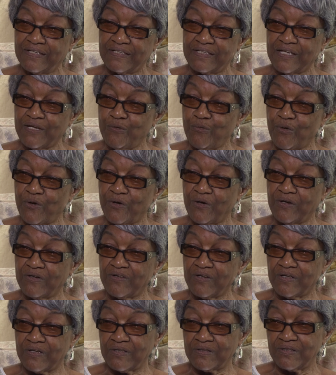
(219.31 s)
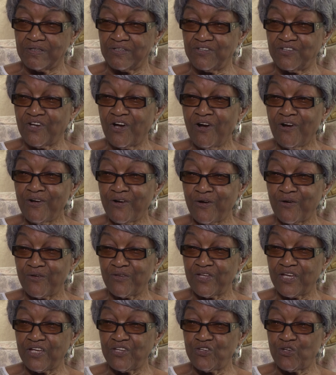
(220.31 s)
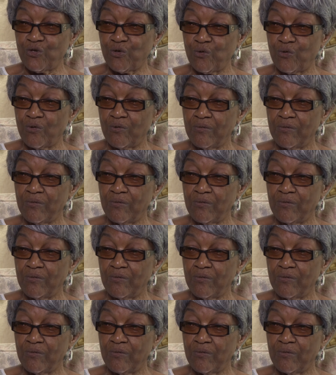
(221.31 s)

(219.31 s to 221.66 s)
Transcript: they were younger than you.